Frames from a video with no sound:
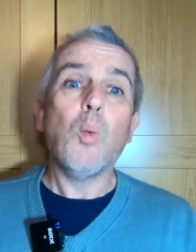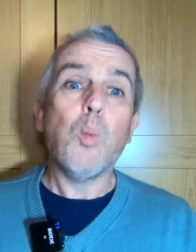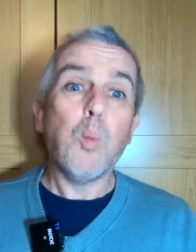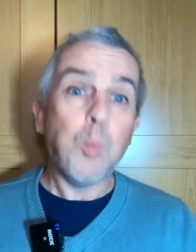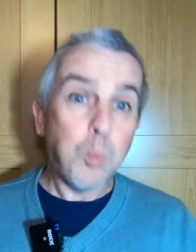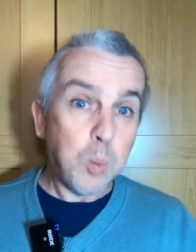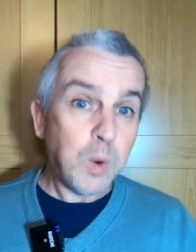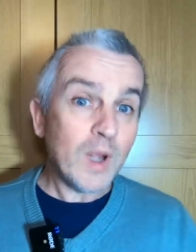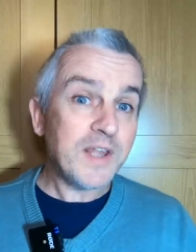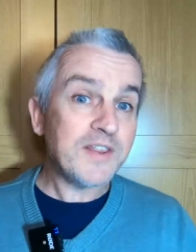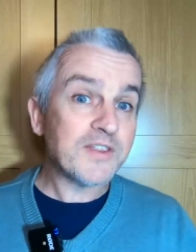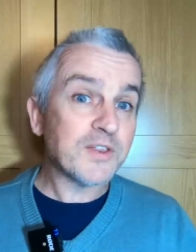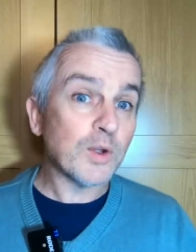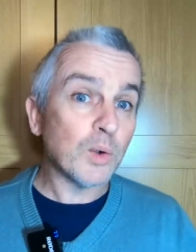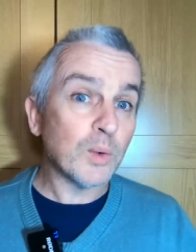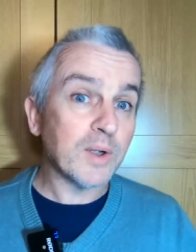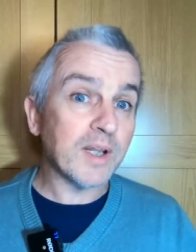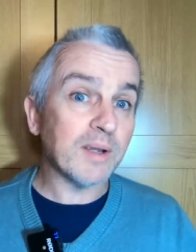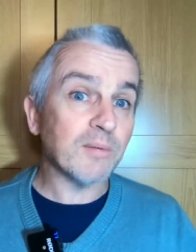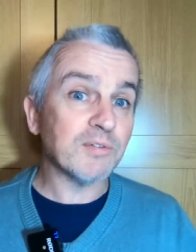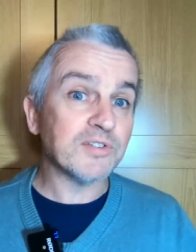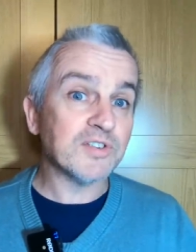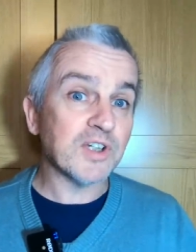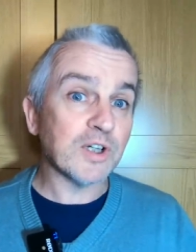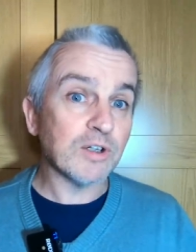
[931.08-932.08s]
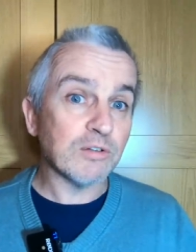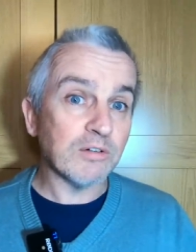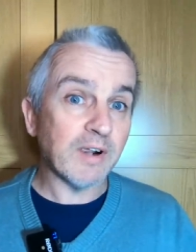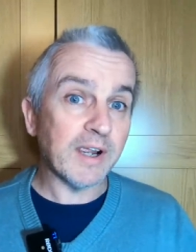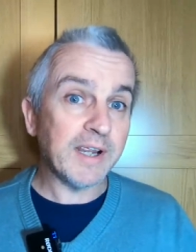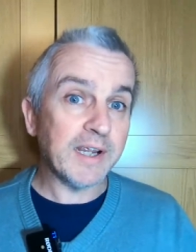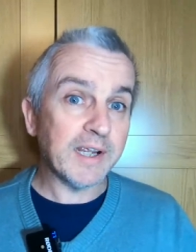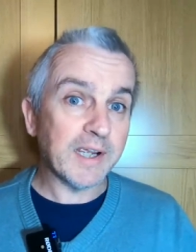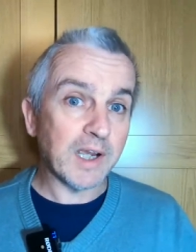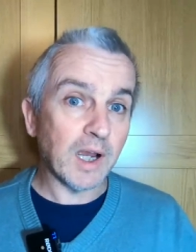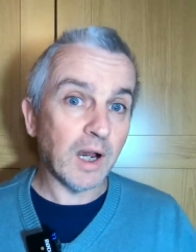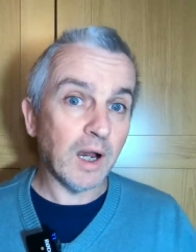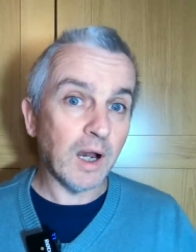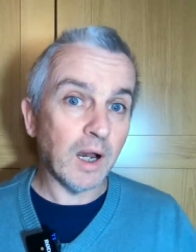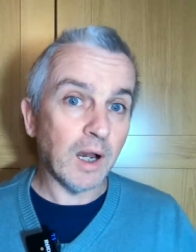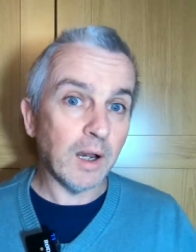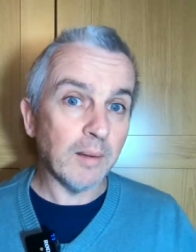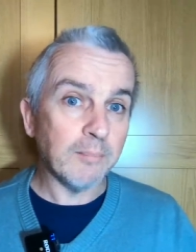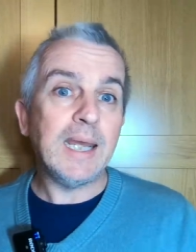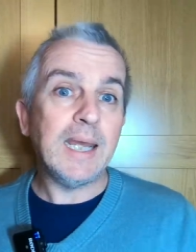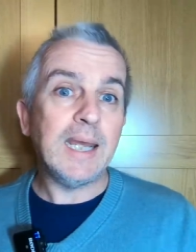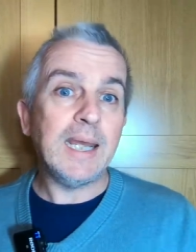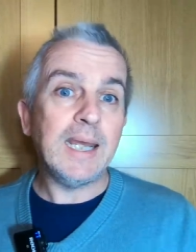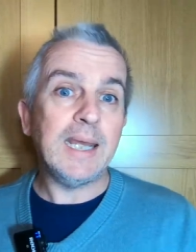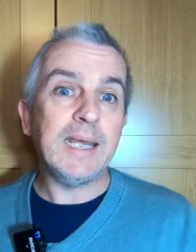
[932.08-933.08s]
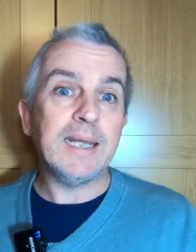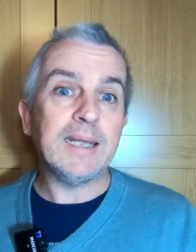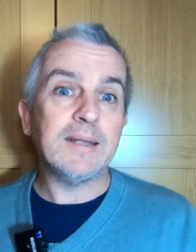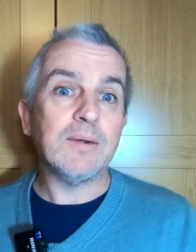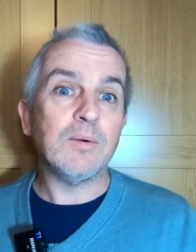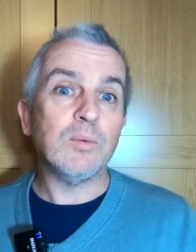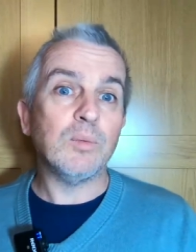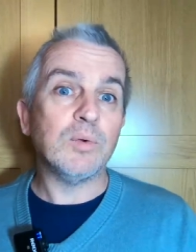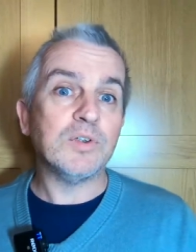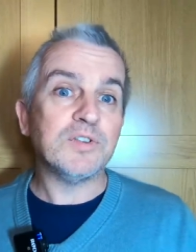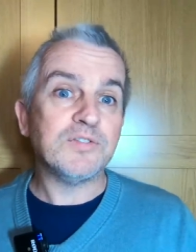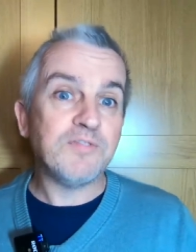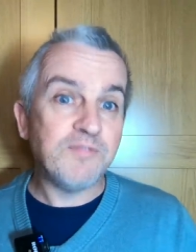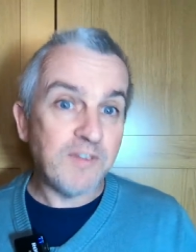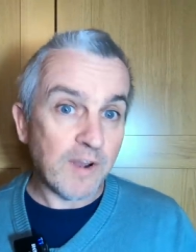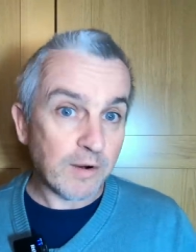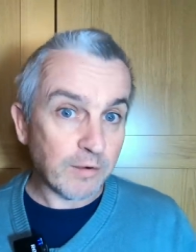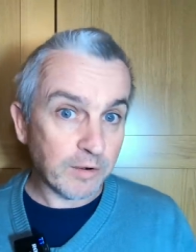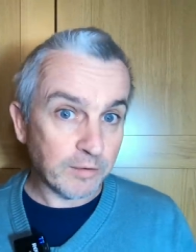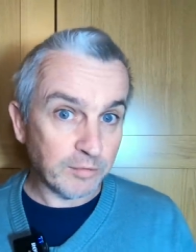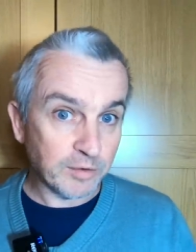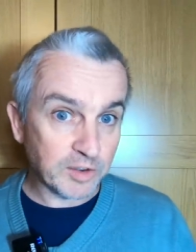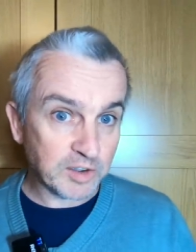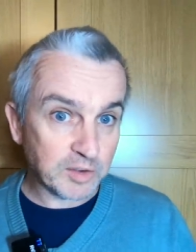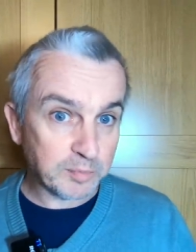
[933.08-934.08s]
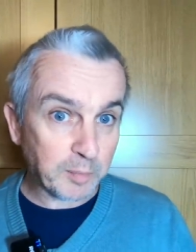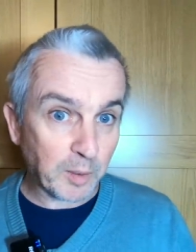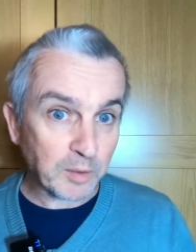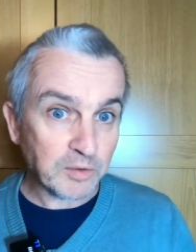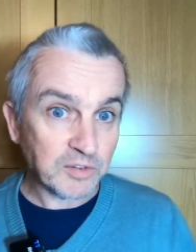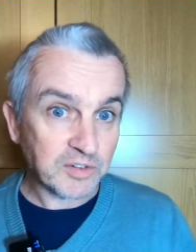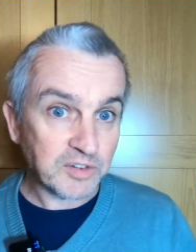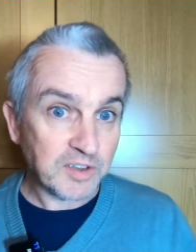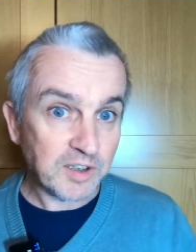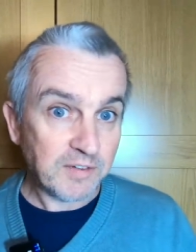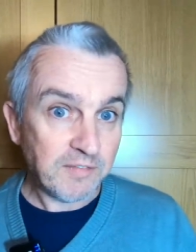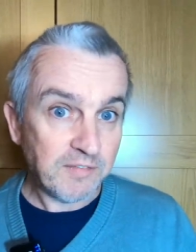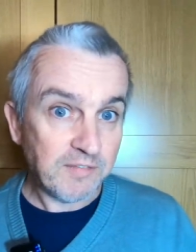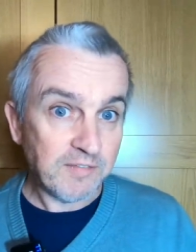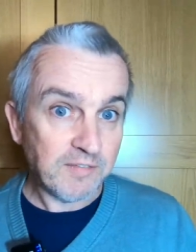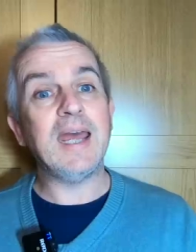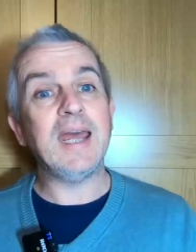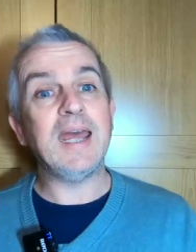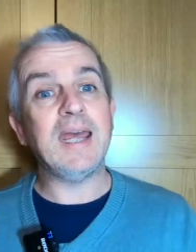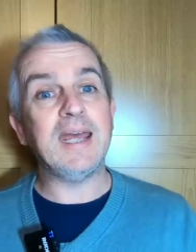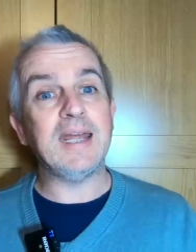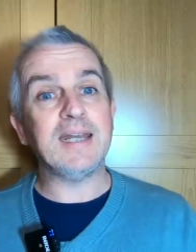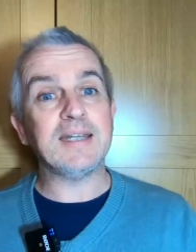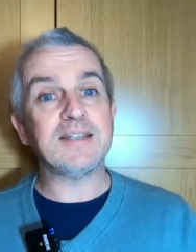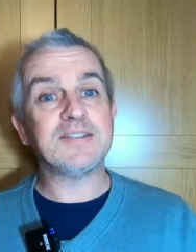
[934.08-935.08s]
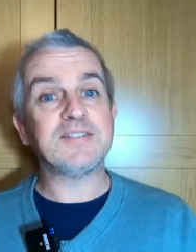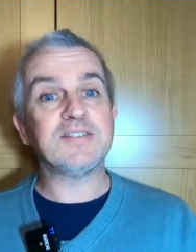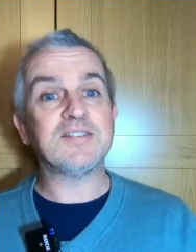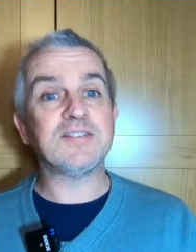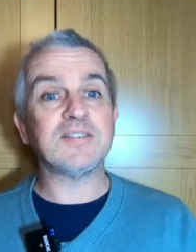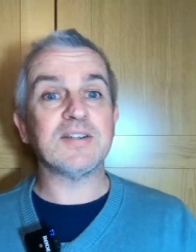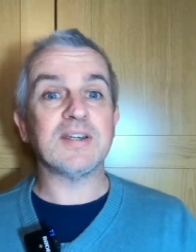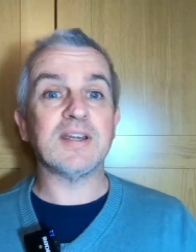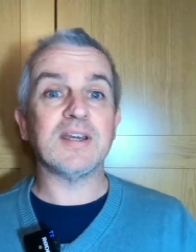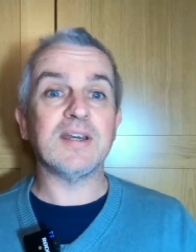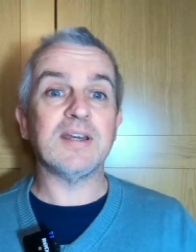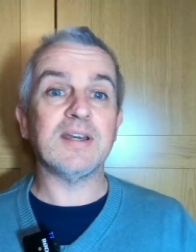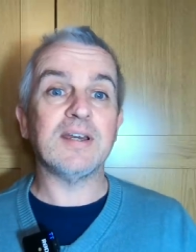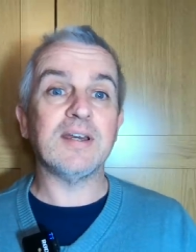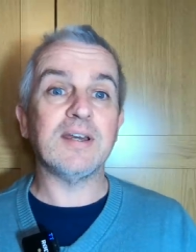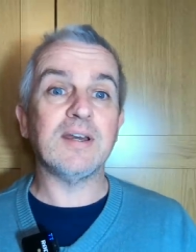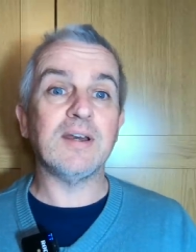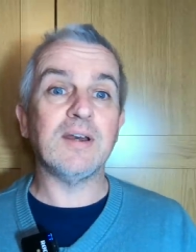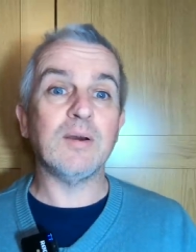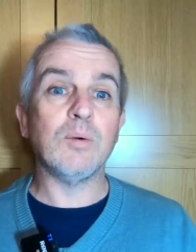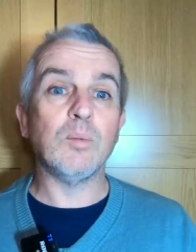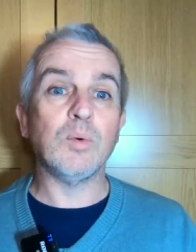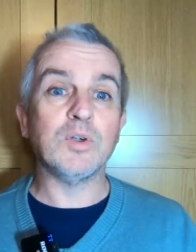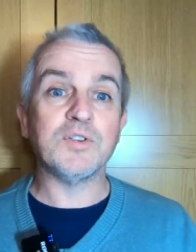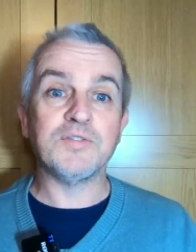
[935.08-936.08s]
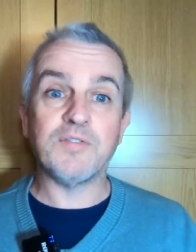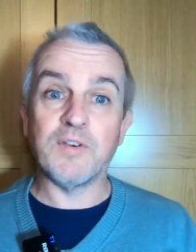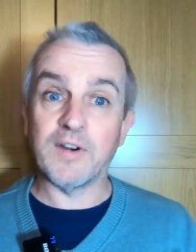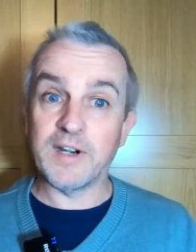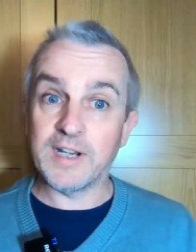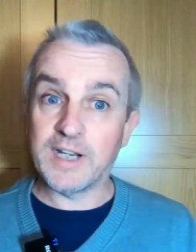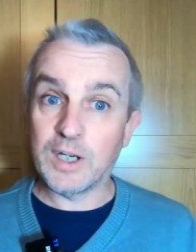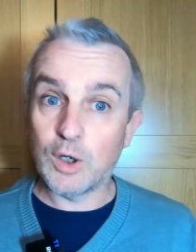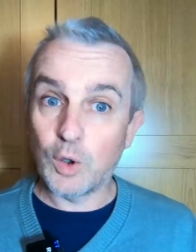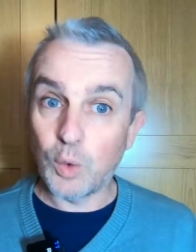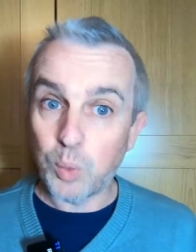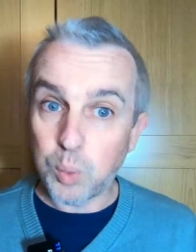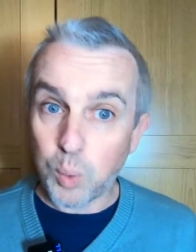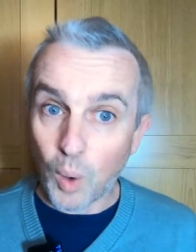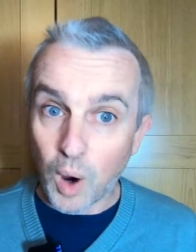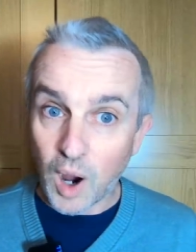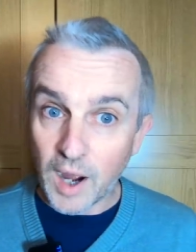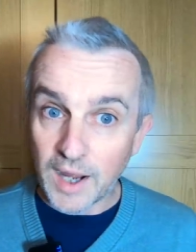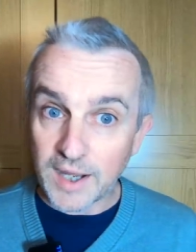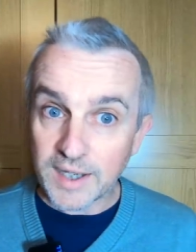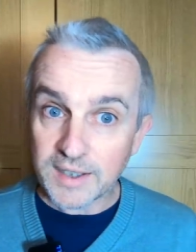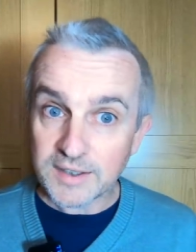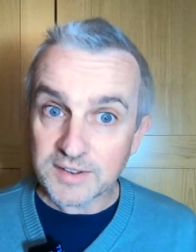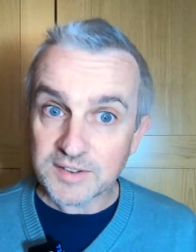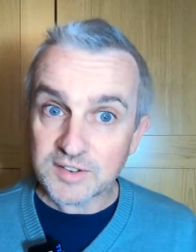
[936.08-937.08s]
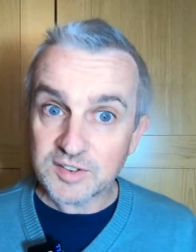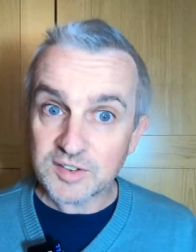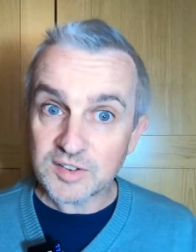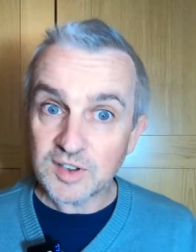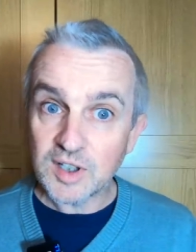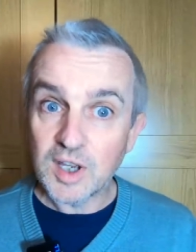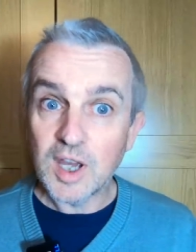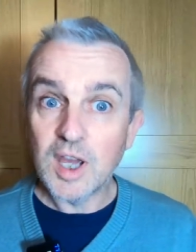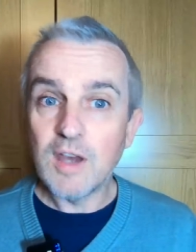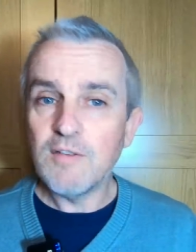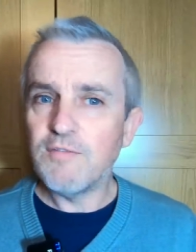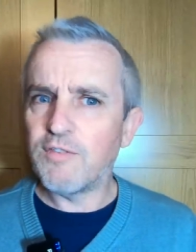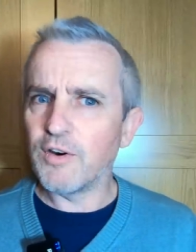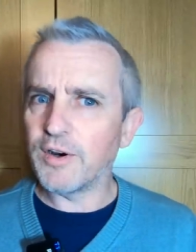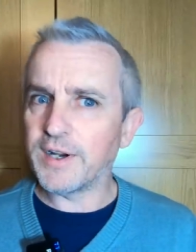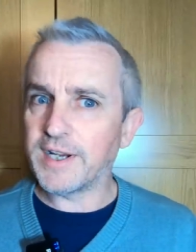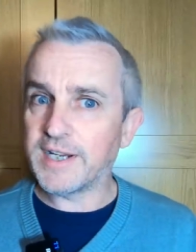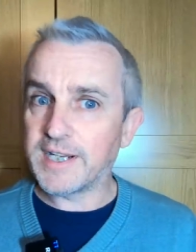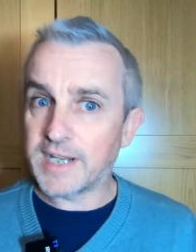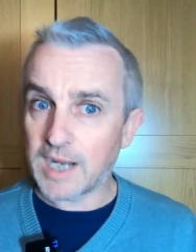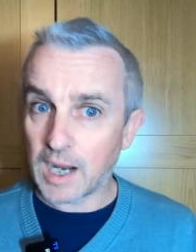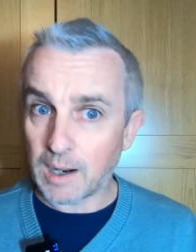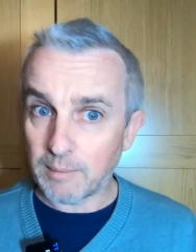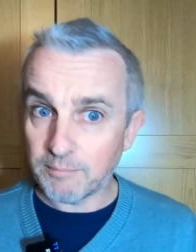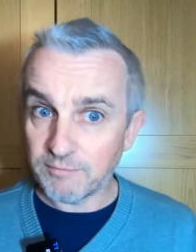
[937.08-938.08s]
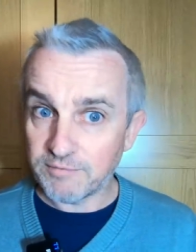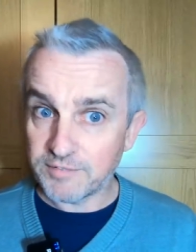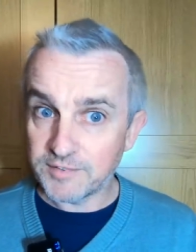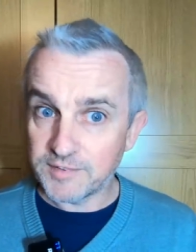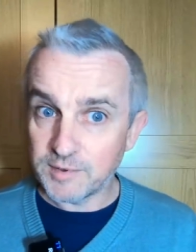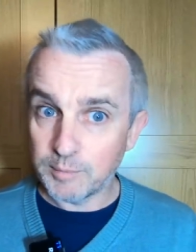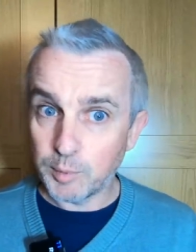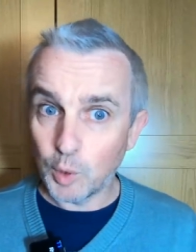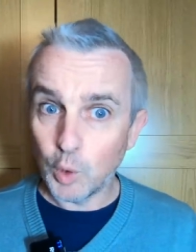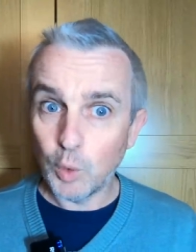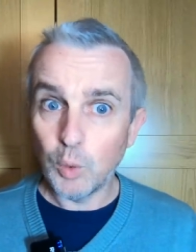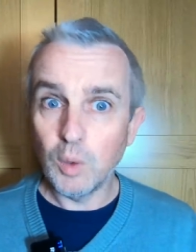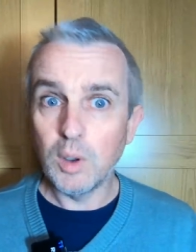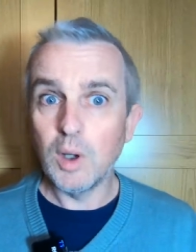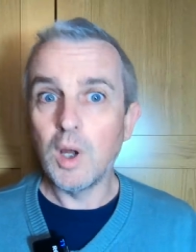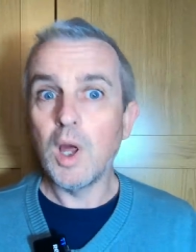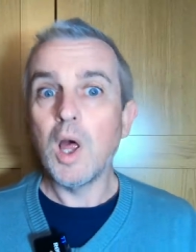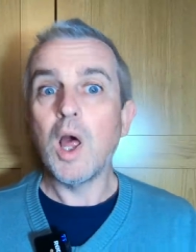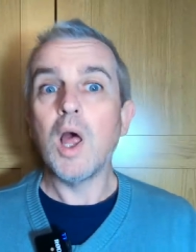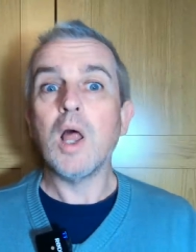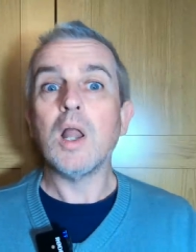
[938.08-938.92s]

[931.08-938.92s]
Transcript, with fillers: we thought it was a great car. It was very responsive, it was very quiet, very comfortable,